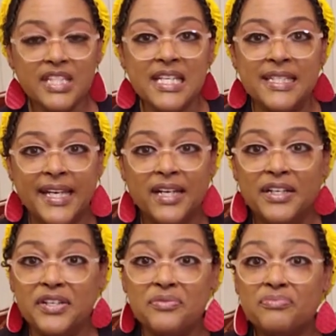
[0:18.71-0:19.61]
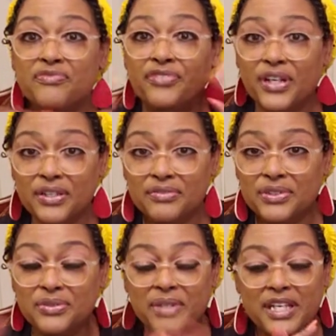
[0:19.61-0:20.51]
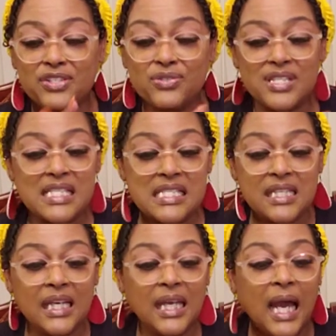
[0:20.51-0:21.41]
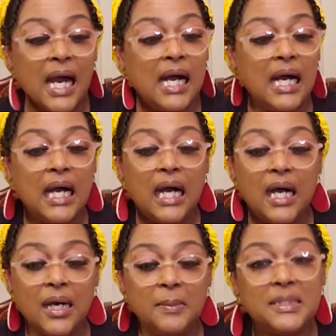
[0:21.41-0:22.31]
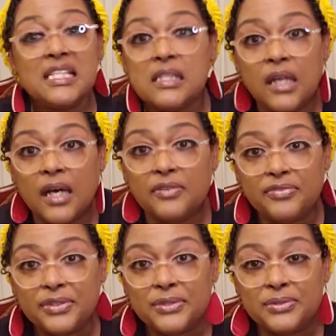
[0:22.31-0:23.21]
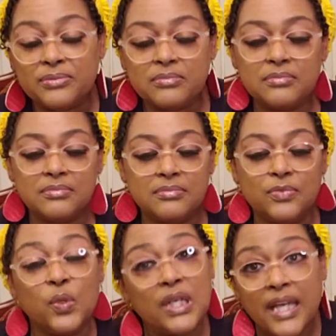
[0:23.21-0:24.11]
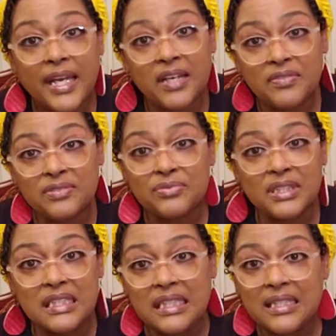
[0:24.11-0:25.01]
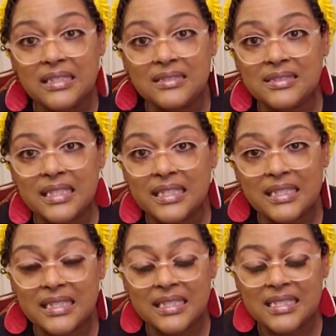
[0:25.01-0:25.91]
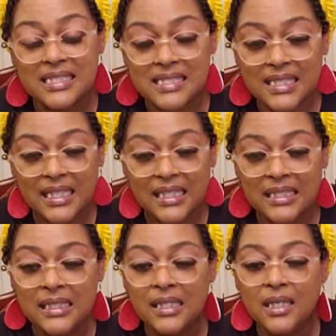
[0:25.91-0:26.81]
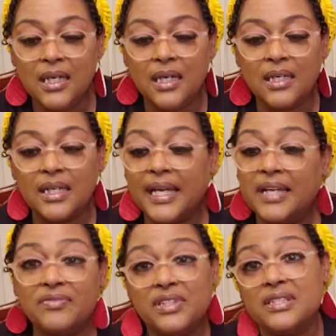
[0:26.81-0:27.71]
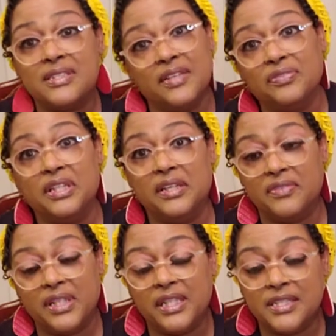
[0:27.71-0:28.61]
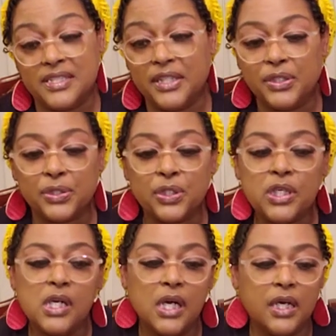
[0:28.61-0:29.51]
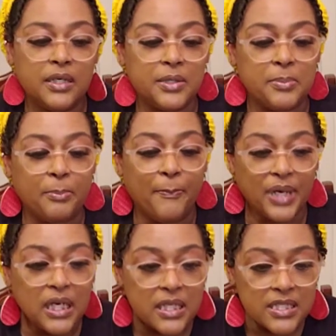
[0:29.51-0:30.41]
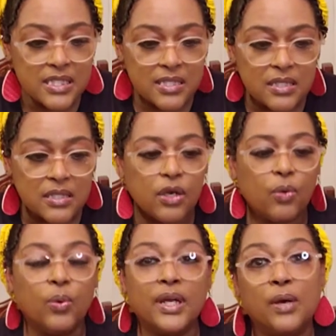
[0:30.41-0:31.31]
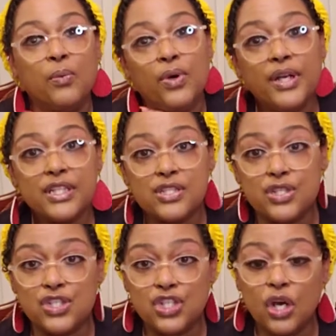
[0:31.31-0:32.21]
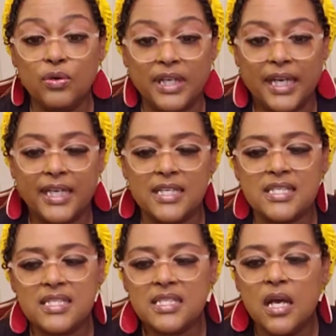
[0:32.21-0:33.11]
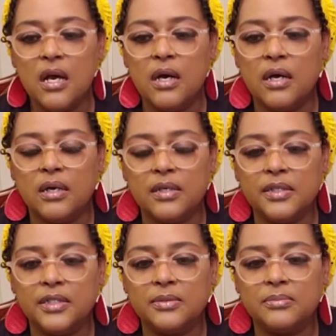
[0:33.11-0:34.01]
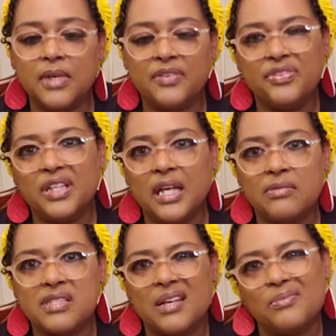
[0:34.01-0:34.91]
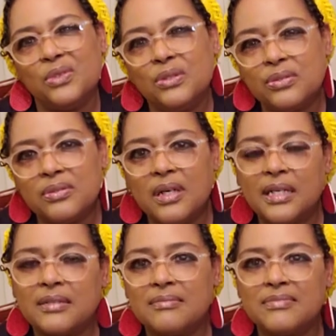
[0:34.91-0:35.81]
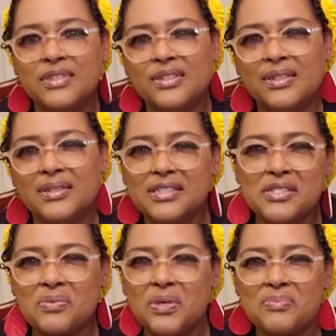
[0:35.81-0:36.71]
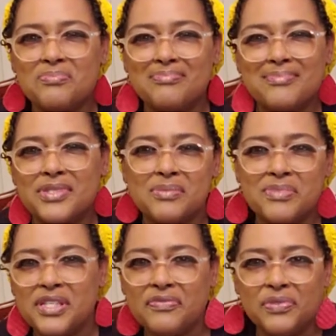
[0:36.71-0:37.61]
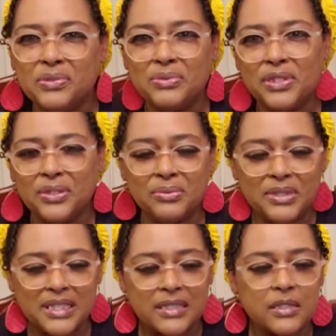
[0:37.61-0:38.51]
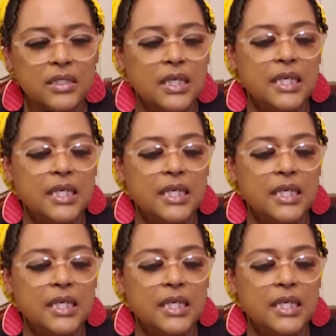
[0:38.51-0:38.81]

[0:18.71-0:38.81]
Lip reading: Now, in front of you, as you can see, there's a lot of food. One, I haven't really eaten anything today. Definitely haven't had dinner. But what I wanted to showcase, I feel like I was like, whoa, I just want some seafood to go with it.